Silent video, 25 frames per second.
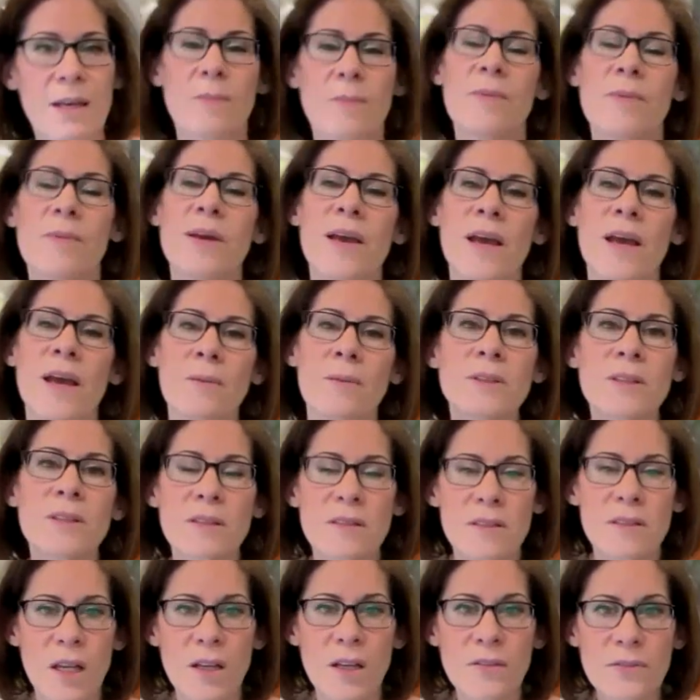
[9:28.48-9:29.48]
be able to
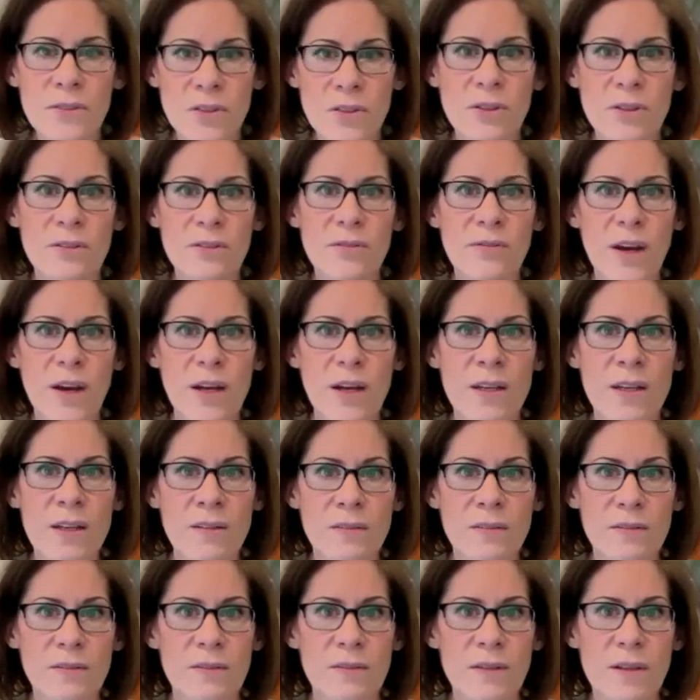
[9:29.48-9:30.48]
self-certify
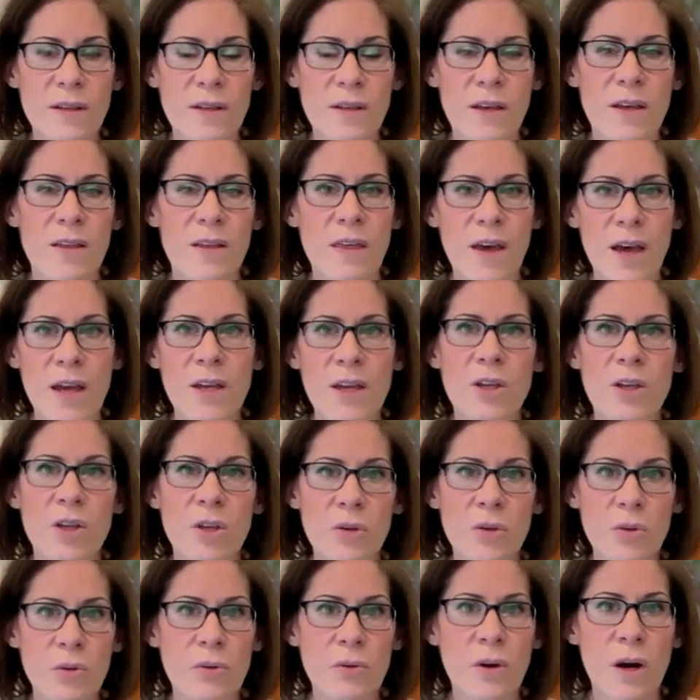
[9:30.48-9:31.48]
that
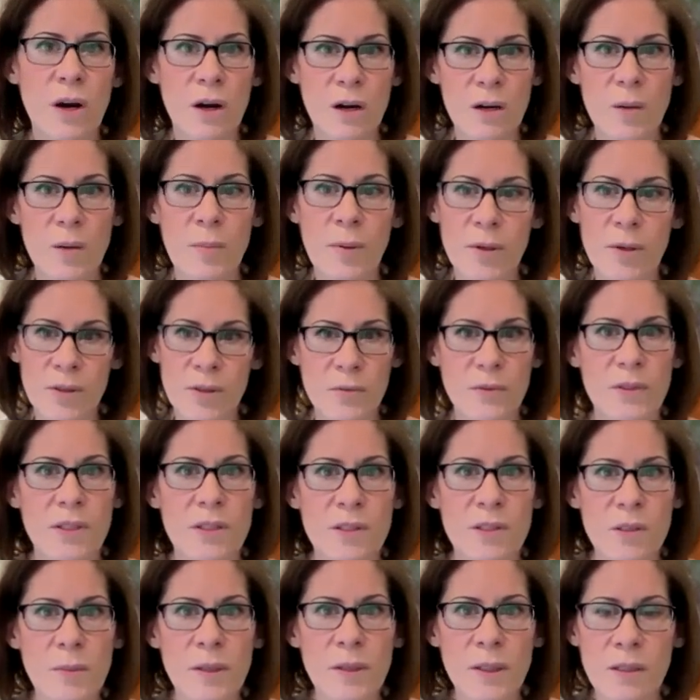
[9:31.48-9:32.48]
you are a person with
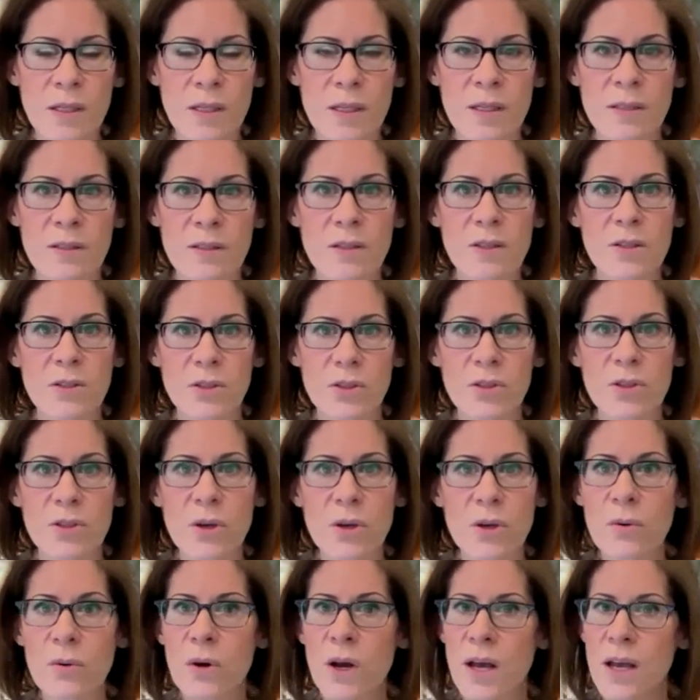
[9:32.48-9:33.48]
disabilities.
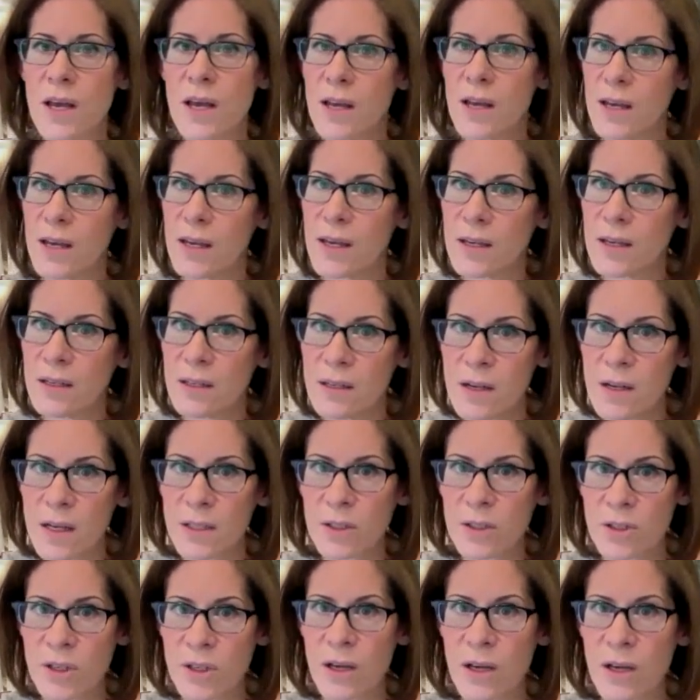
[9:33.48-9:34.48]
So in a
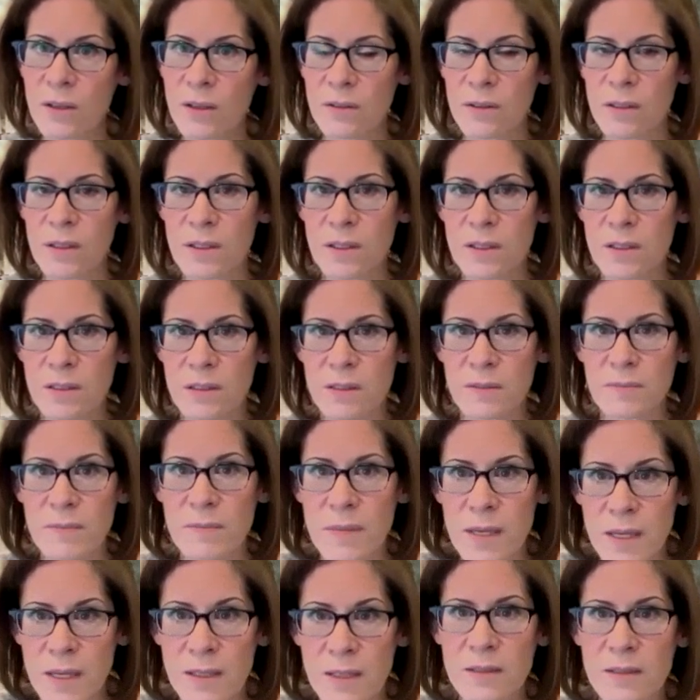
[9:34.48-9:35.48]
nutshell, this
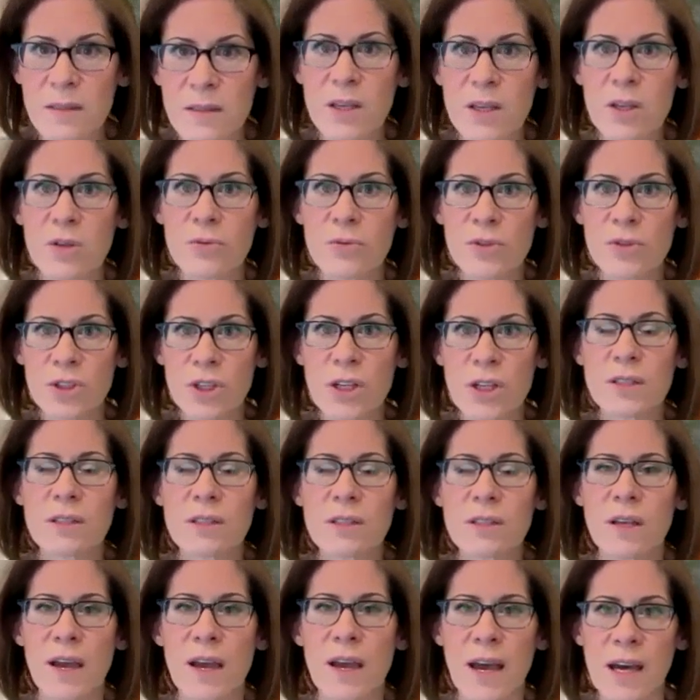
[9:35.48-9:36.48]
means that you
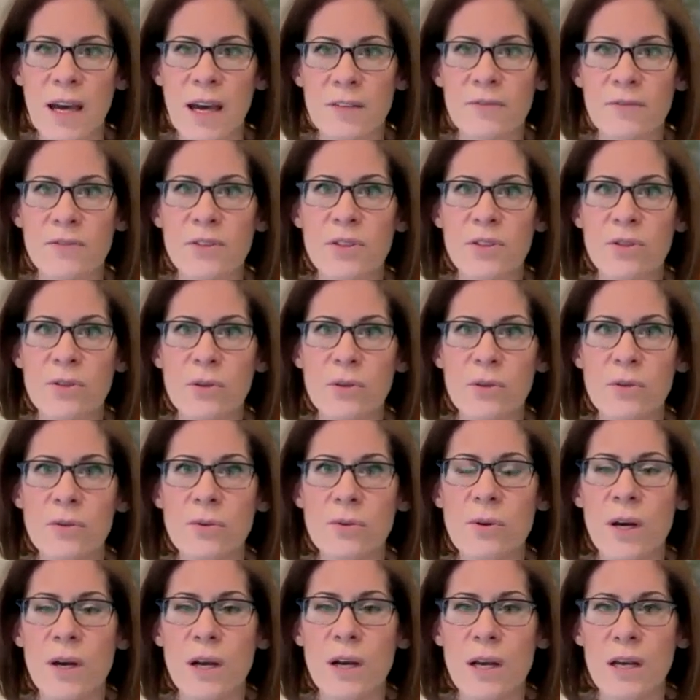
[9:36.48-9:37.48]
just have
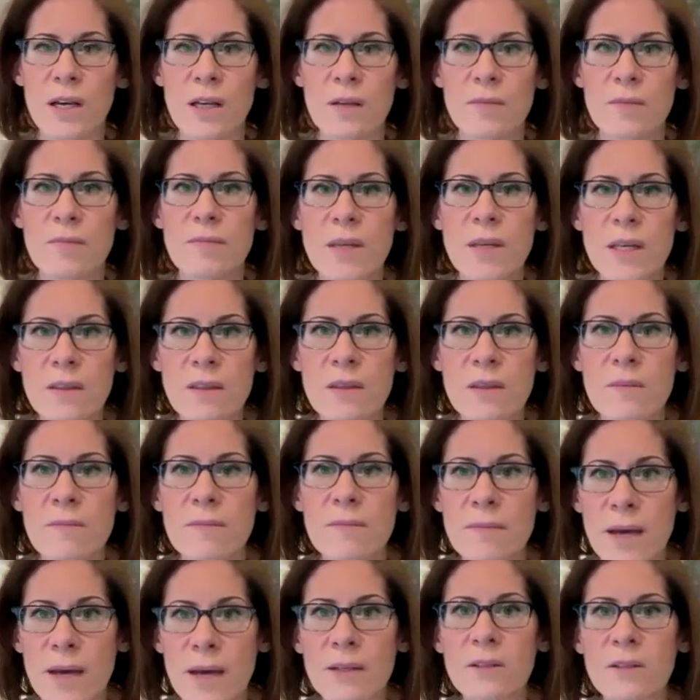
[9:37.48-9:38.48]
to meet the
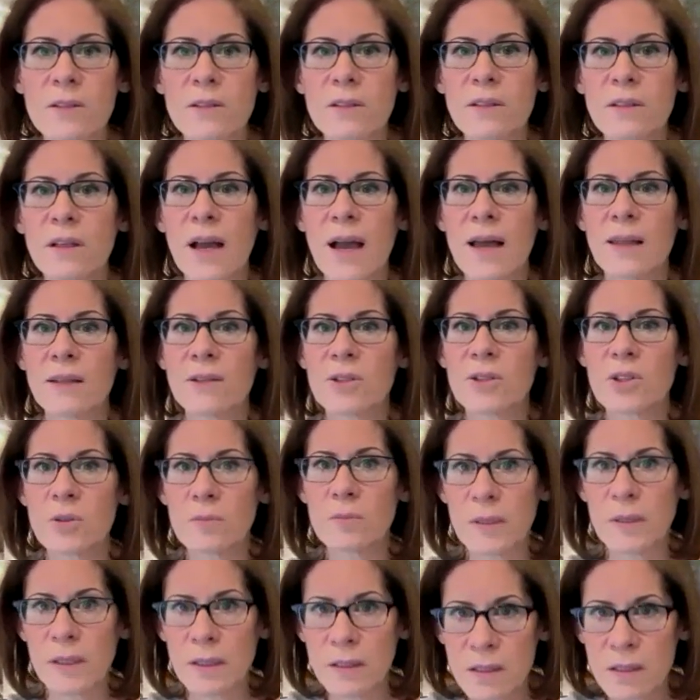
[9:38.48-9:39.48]
medical
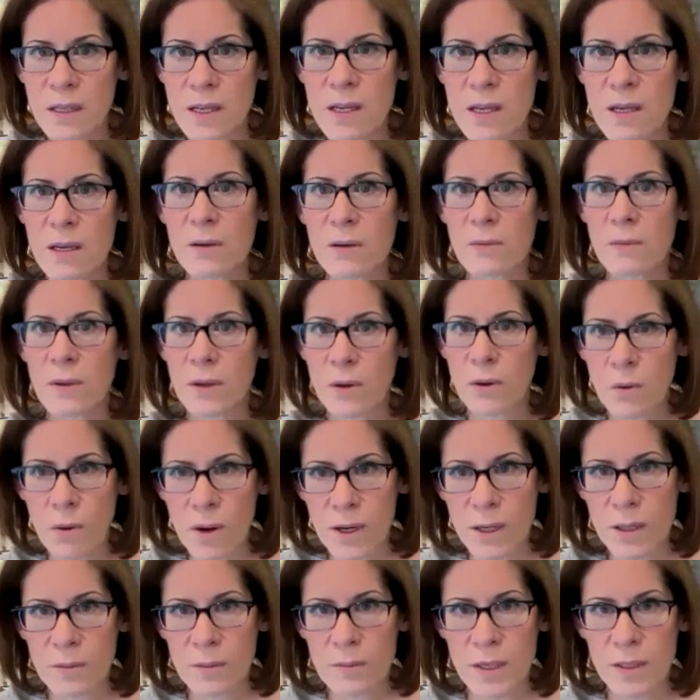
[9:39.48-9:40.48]
eligibility
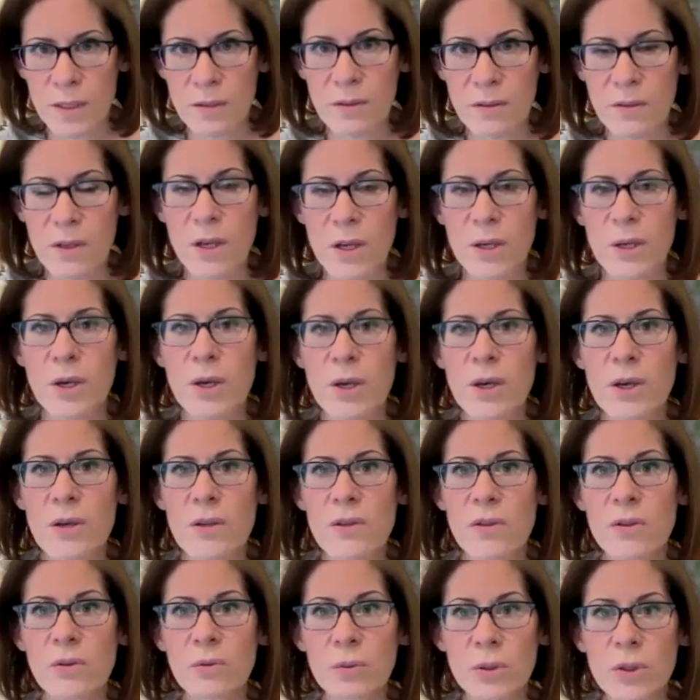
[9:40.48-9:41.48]
requirement
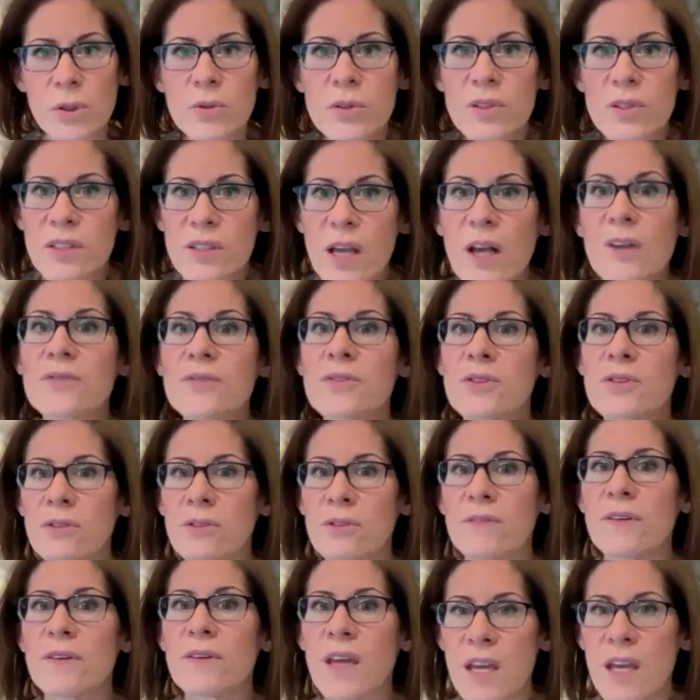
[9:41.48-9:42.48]
through
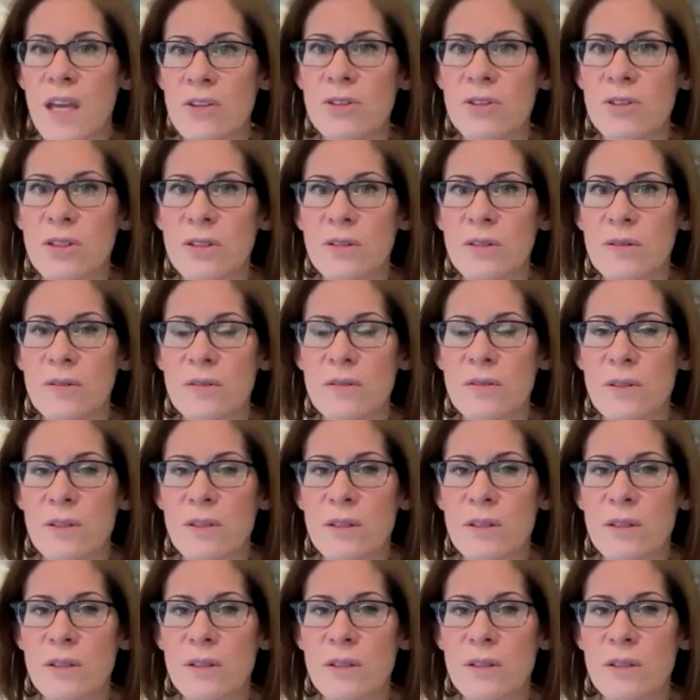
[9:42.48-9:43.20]
self-certification.